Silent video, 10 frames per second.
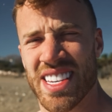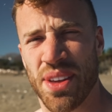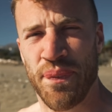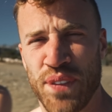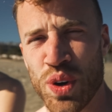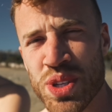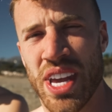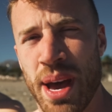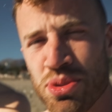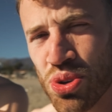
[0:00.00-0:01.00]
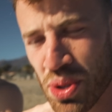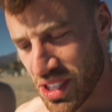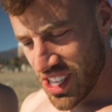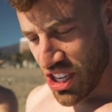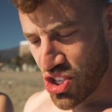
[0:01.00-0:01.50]
is the first time Julie
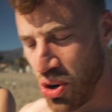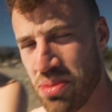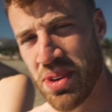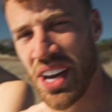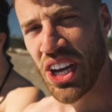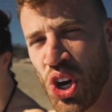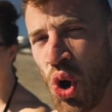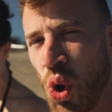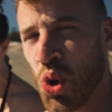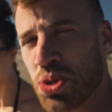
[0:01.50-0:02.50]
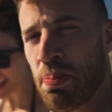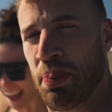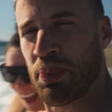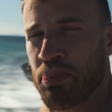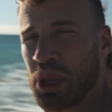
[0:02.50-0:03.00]
is gonna join me on a cold
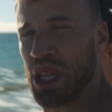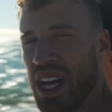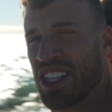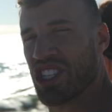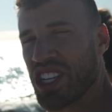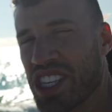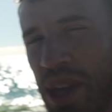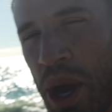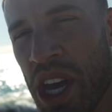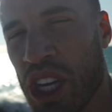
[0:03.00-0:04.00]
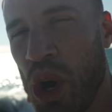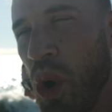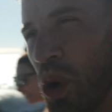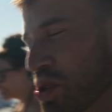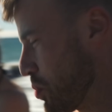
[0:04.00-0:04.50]
plunge into the
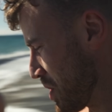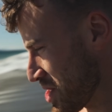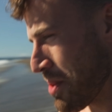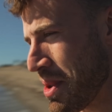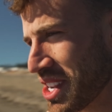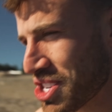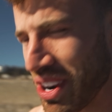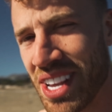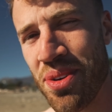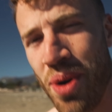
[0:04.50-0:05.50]
cold winter Mediterranean